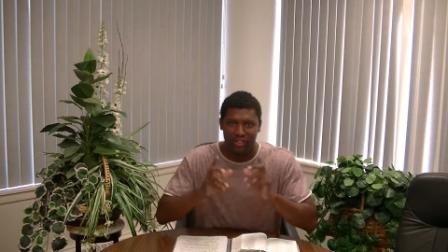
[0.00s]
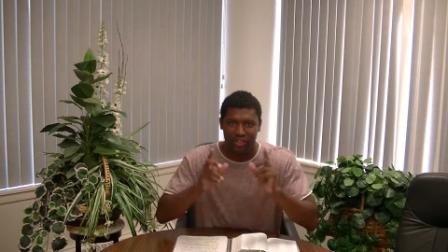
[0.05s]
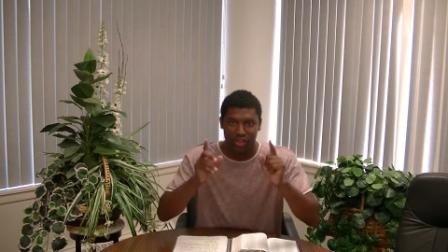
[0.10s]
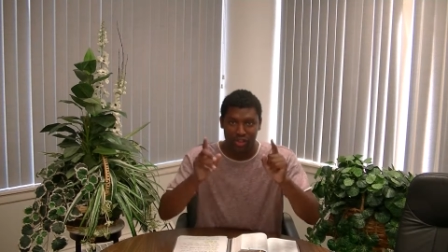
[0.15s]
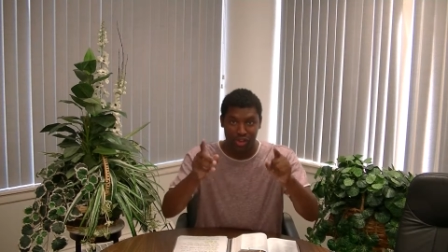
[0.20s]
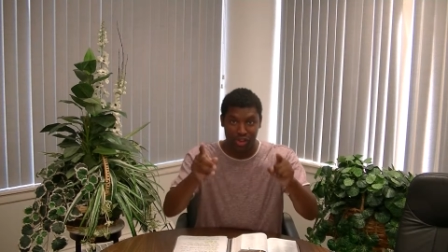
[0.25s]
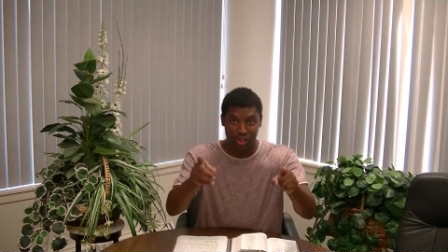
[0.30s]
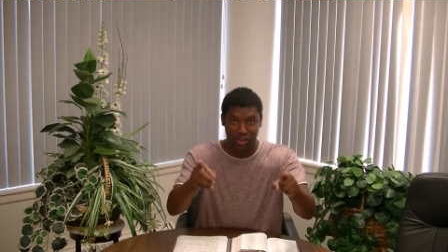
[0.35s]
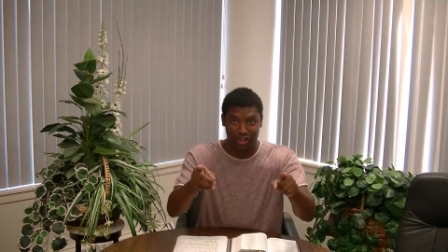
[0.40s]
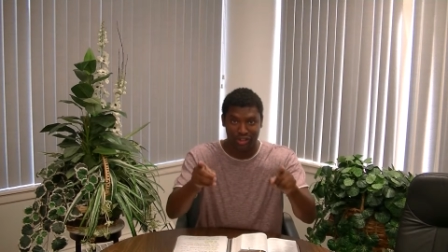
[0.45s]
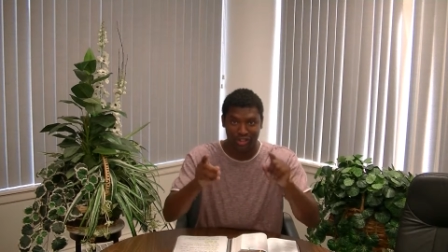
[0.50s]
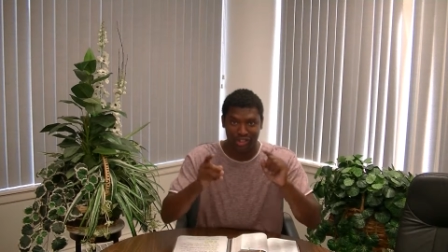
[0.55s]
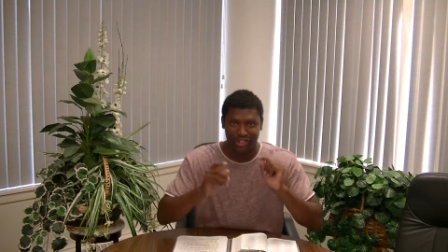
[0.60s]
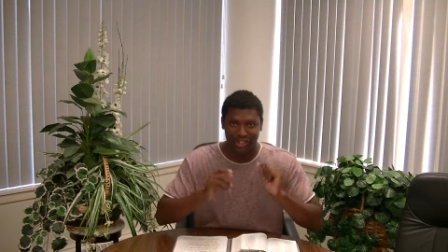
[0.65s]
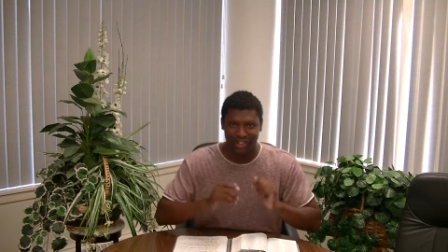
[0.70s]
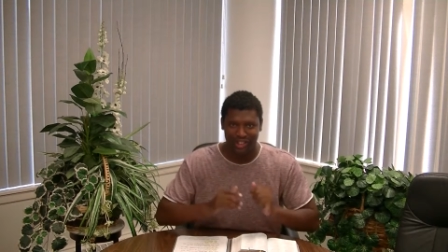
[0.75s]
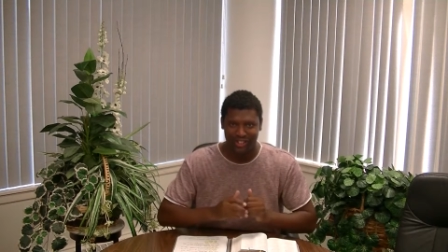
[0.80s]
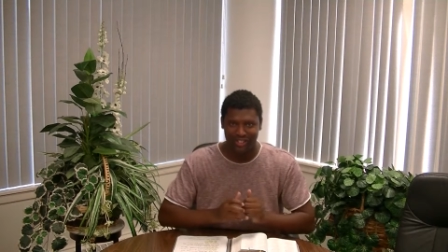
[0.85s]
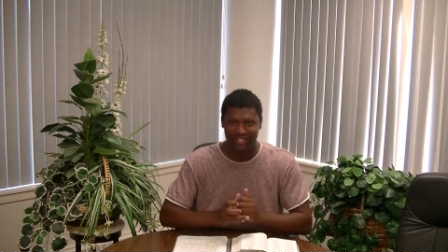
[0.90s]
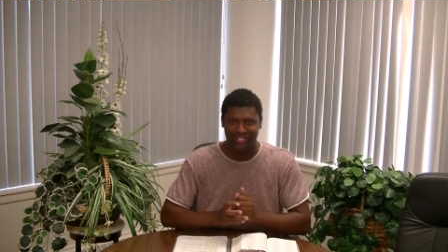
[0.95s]
You
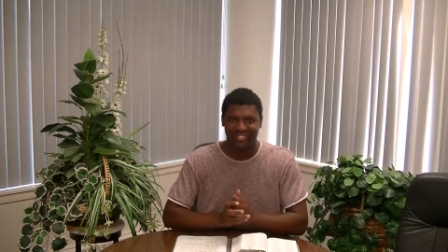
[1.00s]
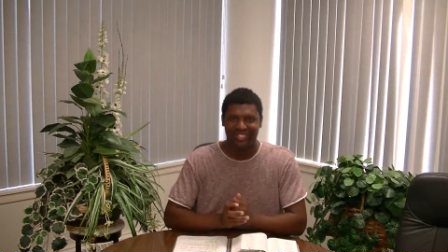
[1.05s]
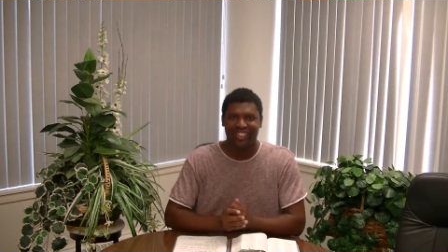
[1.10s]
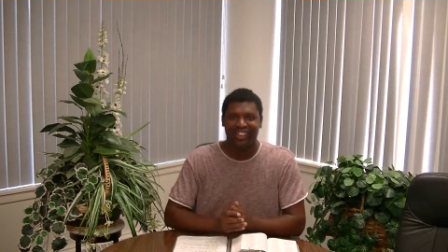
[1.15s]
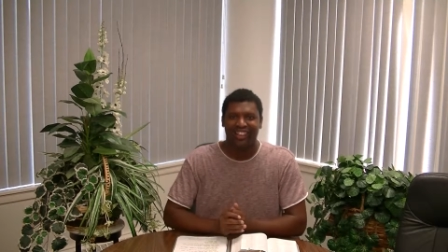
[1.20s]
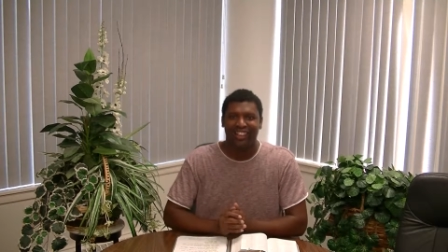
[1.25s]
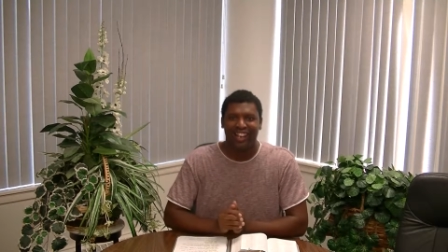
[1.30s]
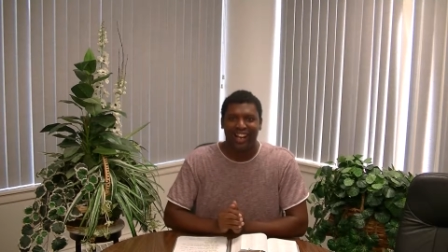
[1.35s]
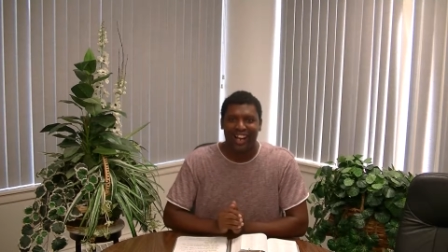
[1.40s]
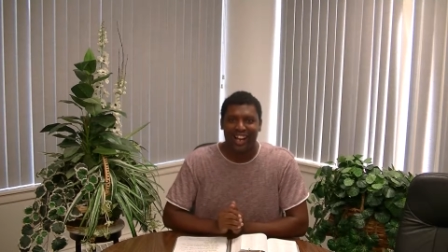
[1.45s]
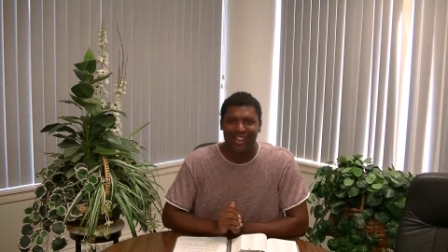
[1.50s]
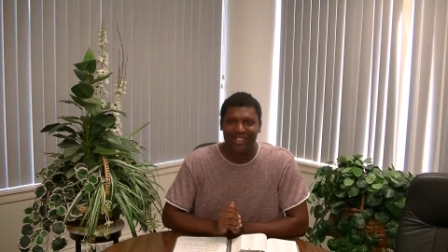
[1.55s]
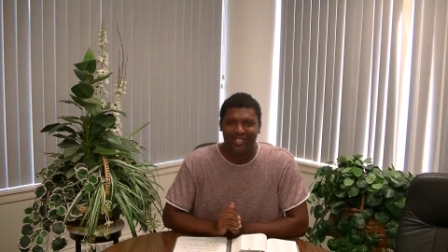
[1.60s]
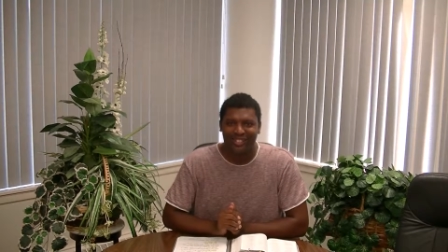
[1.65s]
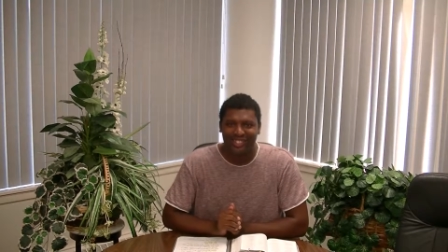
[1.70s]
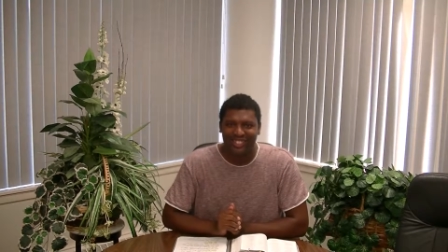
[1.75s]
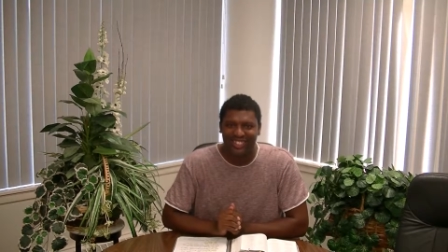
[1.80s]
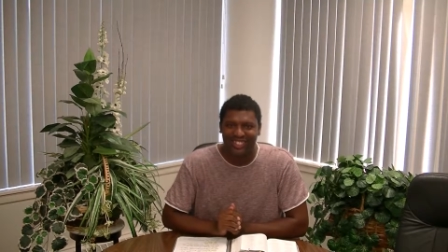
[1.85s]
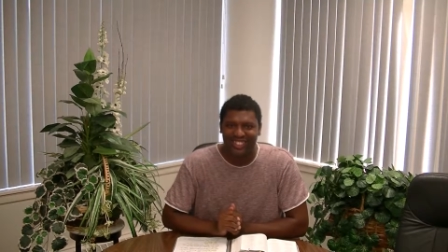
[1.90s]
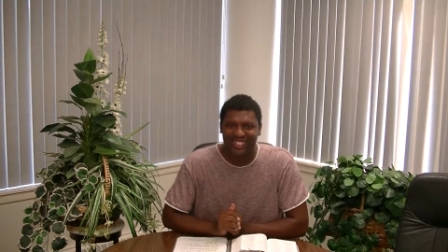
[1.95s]
Show. I was so